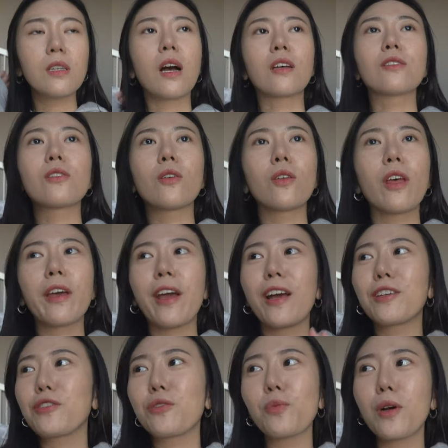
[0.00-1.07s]
Yeah, so like
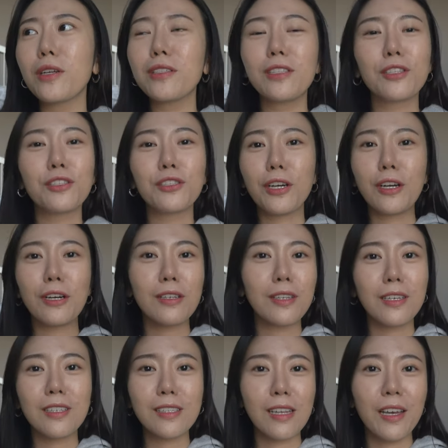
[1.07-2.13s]
I just wanted to share
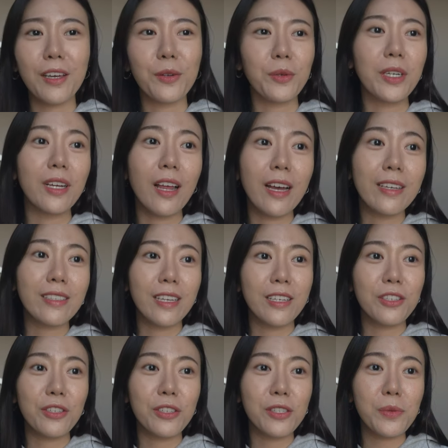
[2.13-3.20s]
these like real
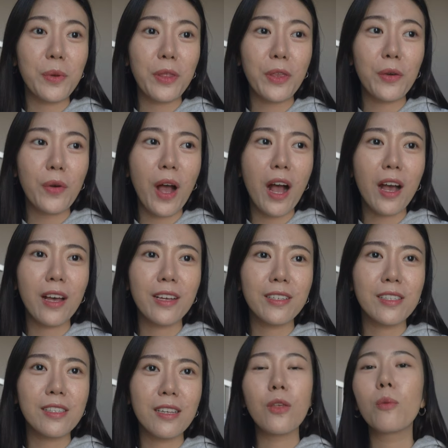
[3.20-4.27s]
realizations with you
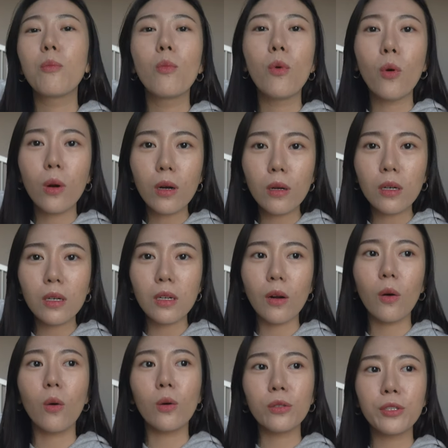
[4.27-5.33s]
guys. The more
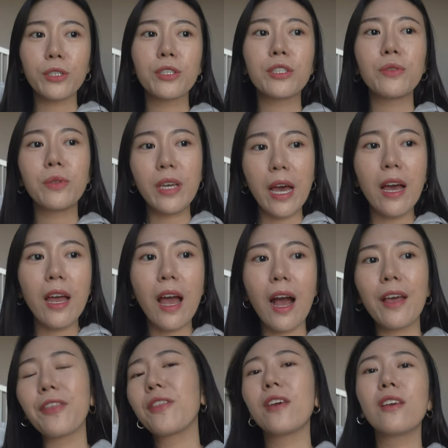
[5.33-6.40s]
older you get,
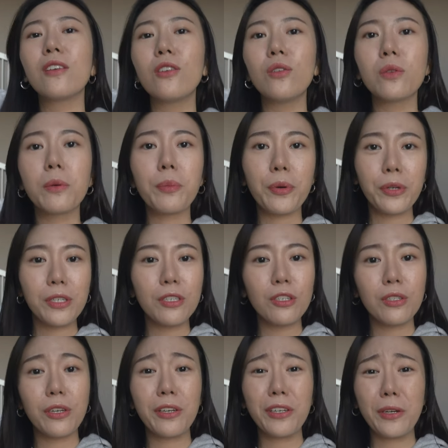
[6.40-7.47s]
I think you
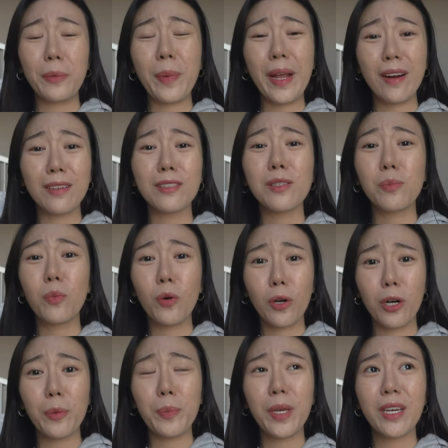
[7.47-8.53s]
appreciate your parents
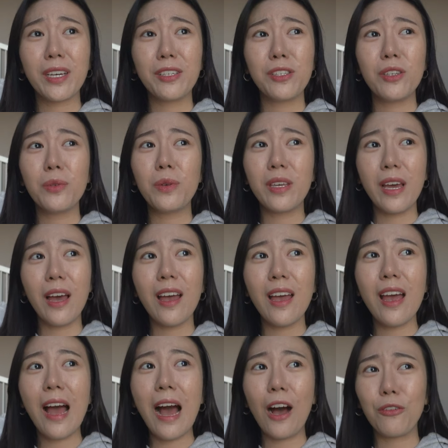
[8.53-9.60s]
more, because you
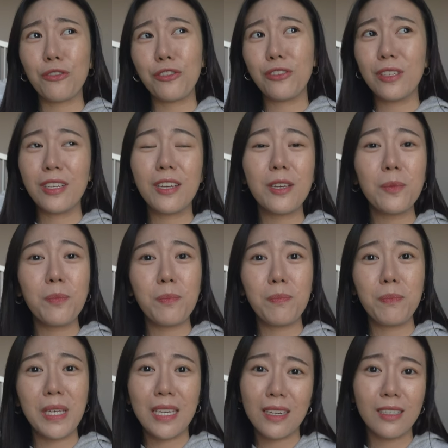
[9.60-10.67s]
get how shitty
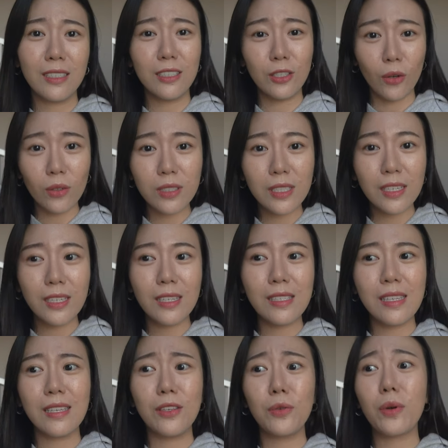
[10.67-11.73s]
being an adult
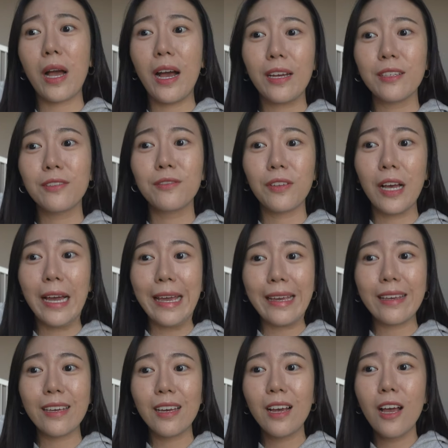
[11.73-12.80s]
is, and you kind of
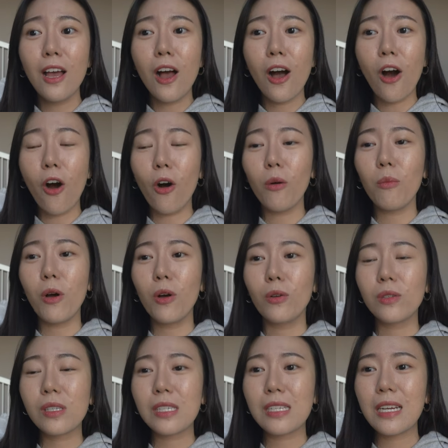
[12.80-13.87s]
like
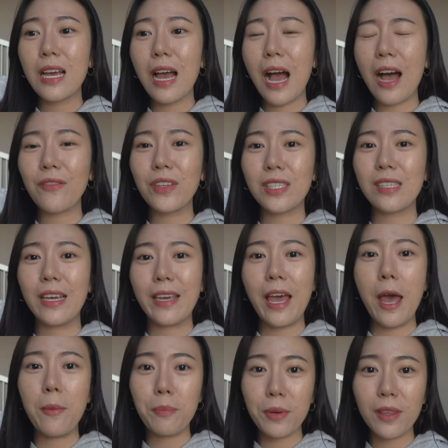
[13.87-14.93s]
almost have this
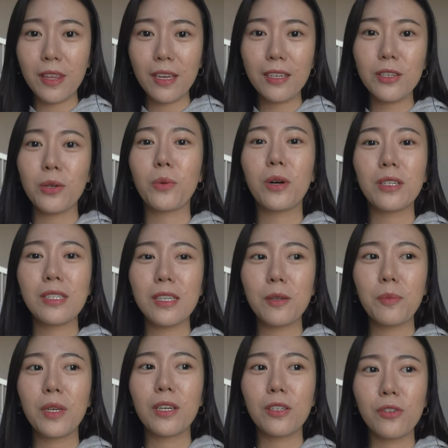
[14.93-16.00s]
like empathy towards
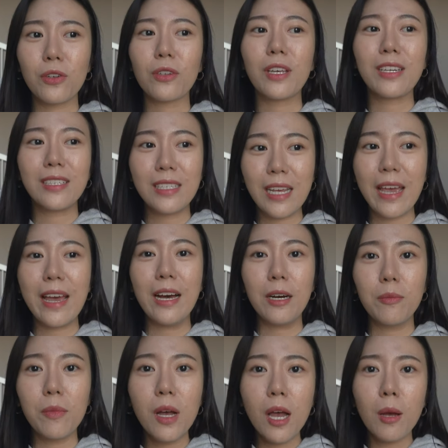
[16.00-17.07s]
them, because you're like,
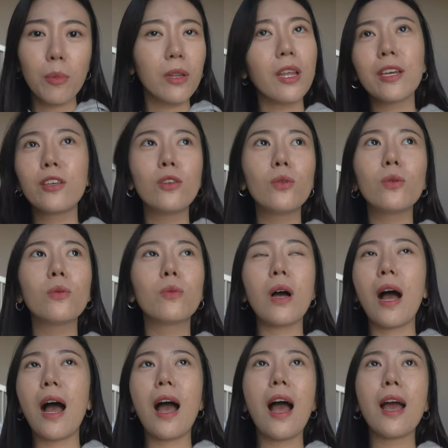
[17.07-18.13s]
damn. But like you,
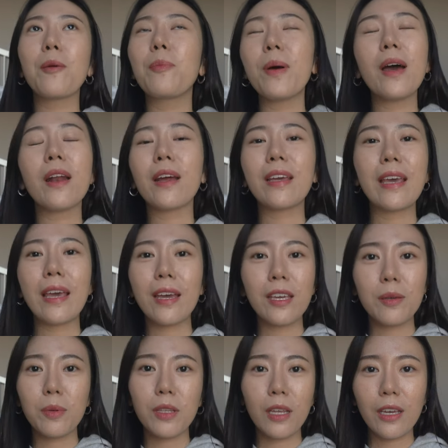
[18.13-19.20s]
I bet I can't
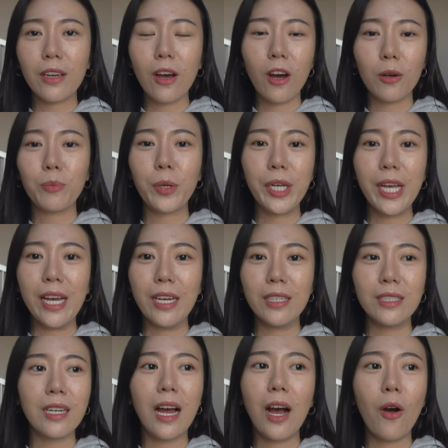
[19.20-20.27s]
even like
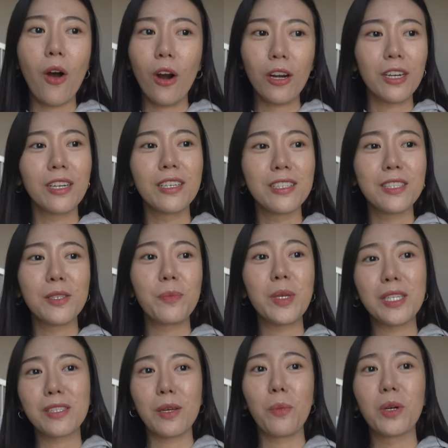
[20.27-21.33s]
comprehend how hard it is to
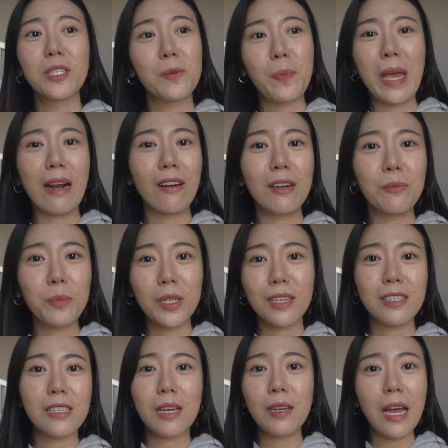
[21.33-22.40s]
be someone's parent,
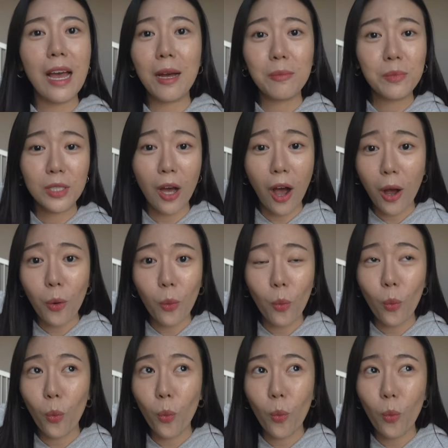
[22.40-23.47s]
because I am not
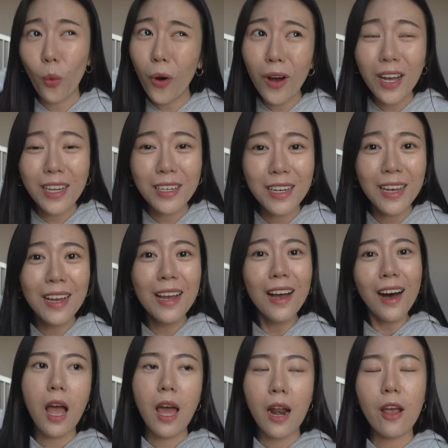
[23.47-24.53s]
one.
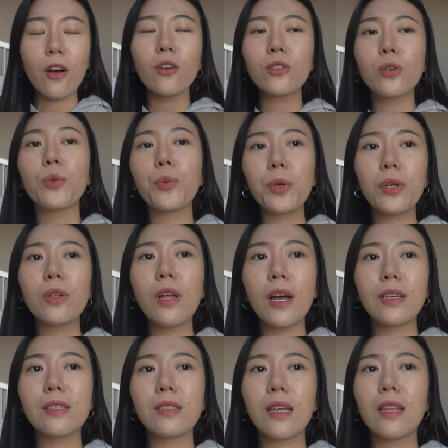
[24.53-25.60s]
And I also
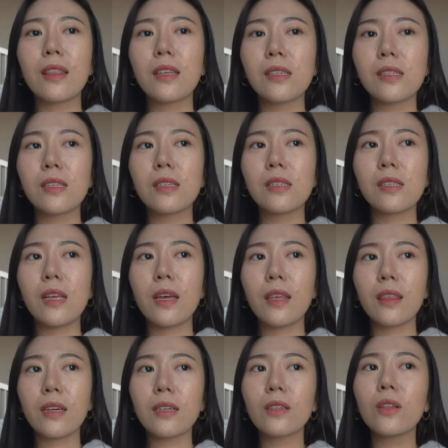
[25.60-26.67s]
realized that this is
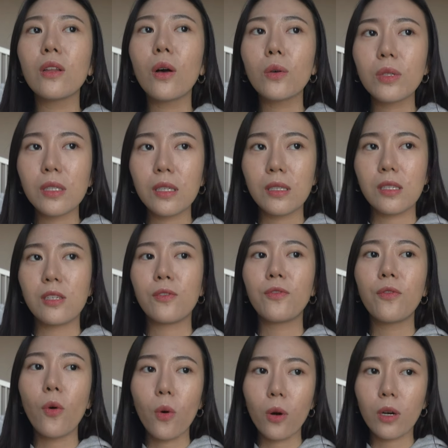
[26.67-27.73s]
like the closest
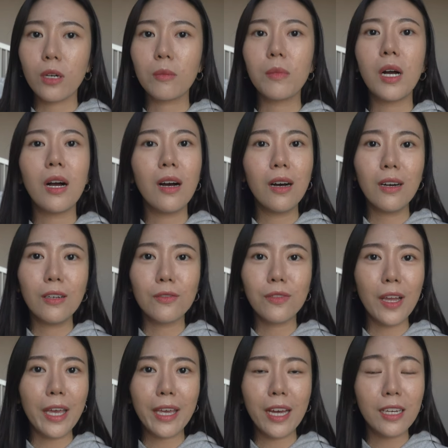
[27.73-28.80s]
form of
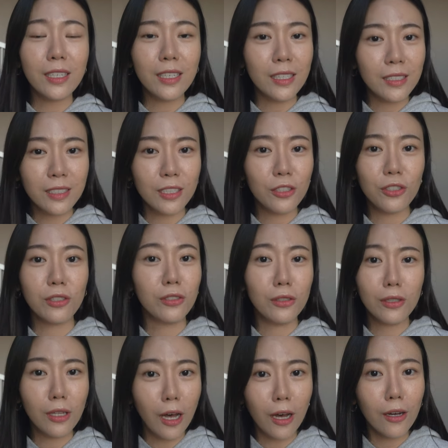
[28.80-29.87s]
like
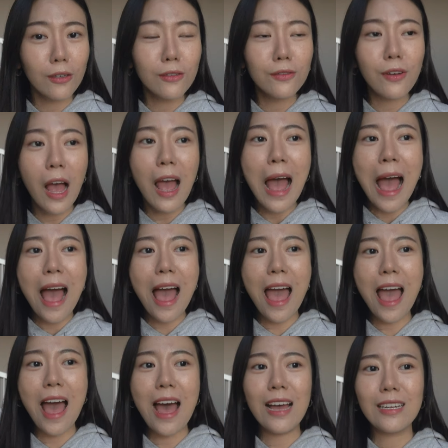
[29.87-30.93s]
unconditional love,
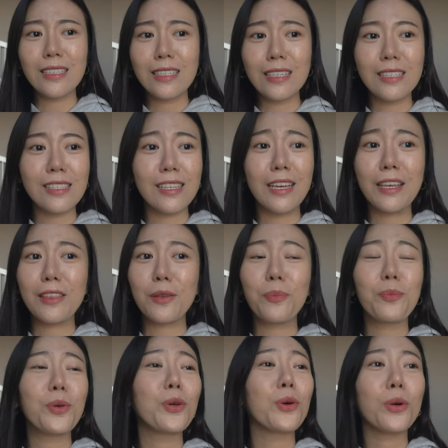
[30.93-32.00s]
and it's like the
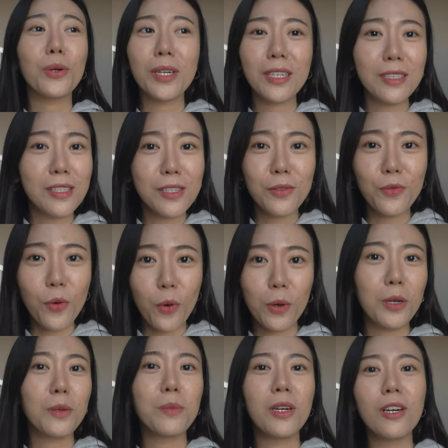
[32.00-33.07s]
purest
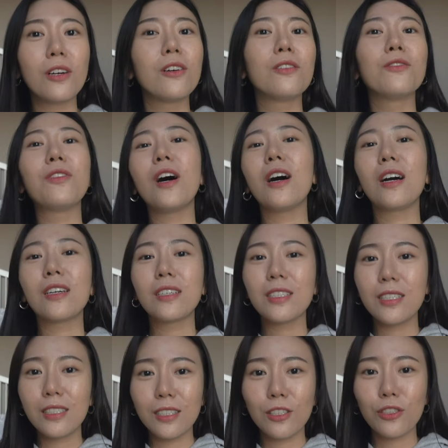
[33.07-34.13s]
form of
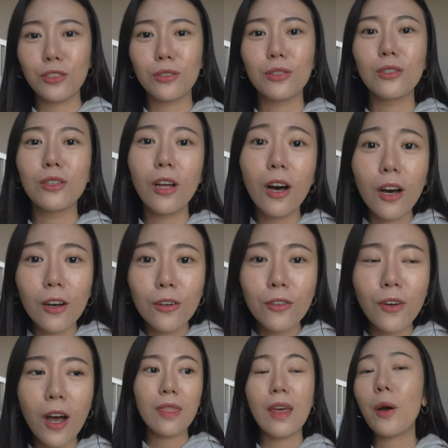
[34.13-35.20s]
unconditional
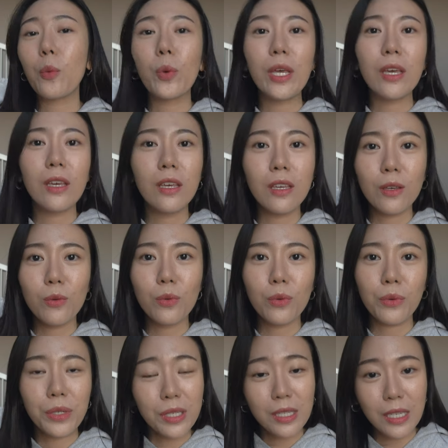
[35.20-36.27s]
love that we
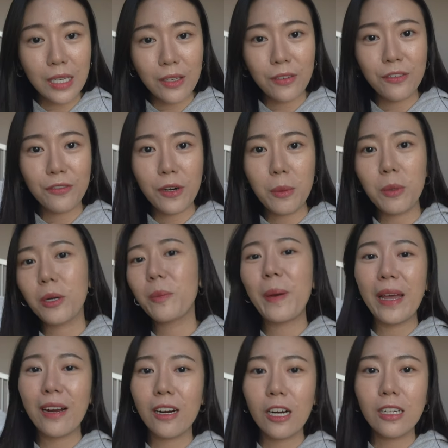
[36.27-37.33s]
receive from our
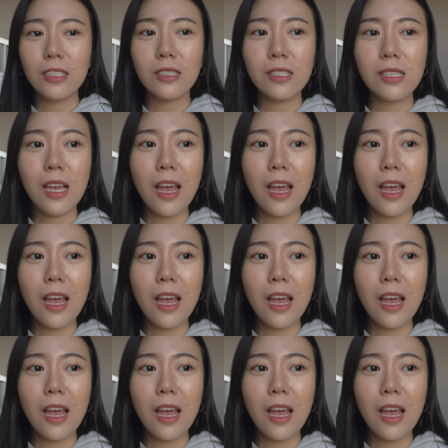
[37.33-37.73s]
parents.